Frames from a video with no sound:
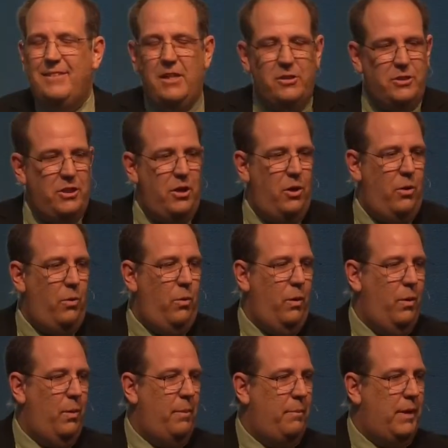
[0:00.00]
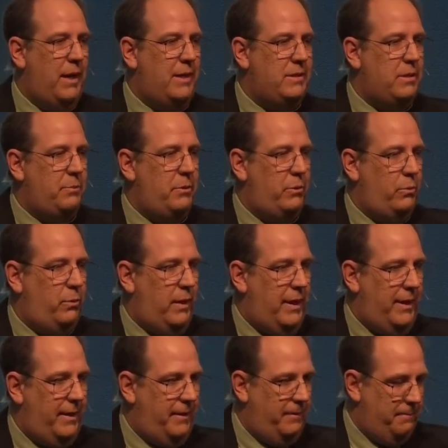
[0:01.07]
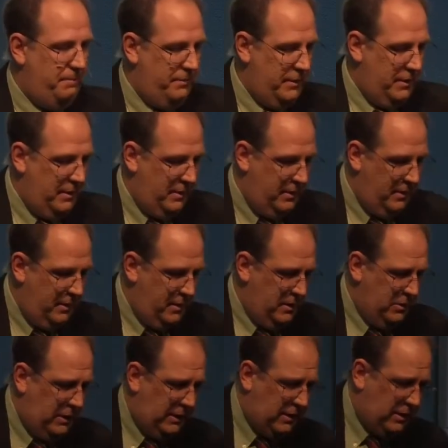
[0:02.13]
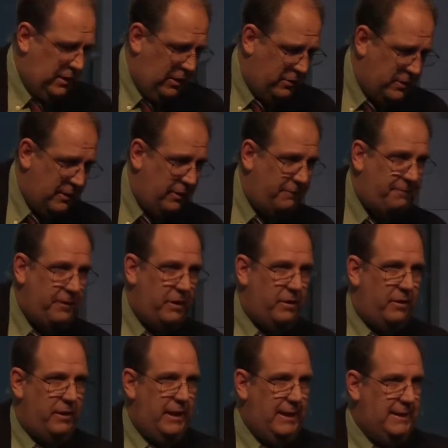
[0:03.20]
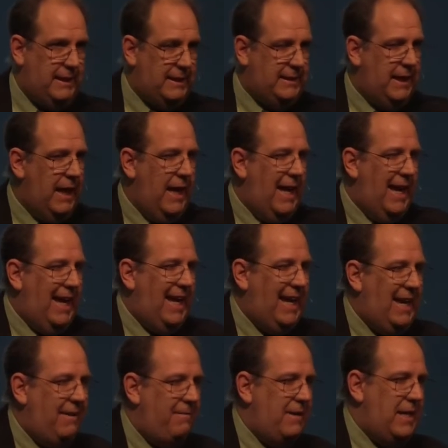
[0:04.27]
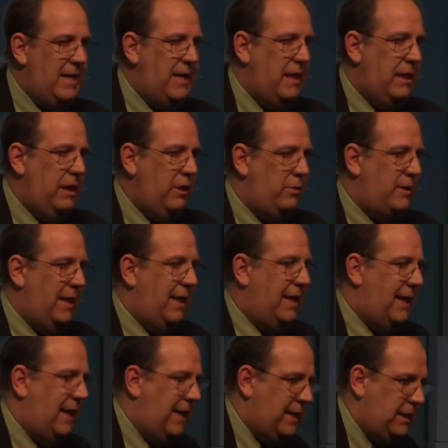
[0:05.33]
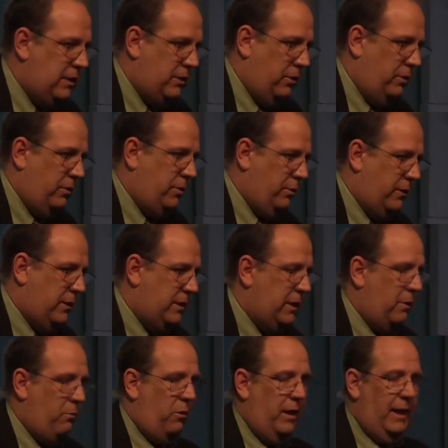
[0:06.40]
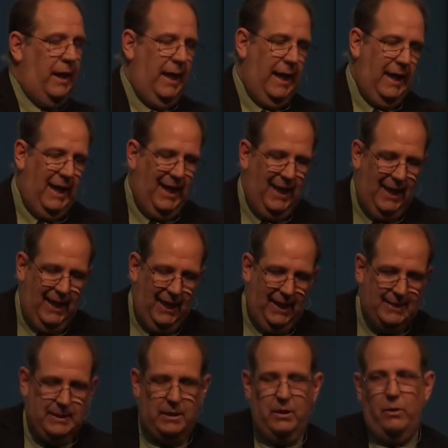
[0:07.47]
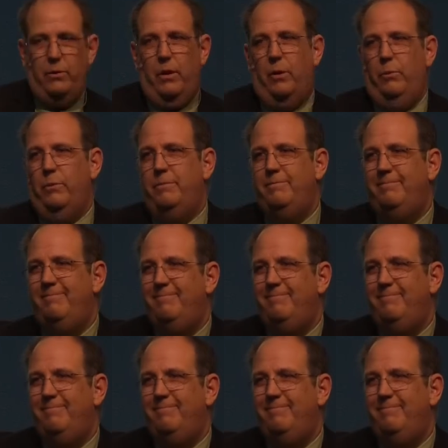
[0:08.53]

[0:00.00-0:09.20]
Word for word: There's no possible way. Jesus goes a little further. He says, even using an insult towards someone is a no no.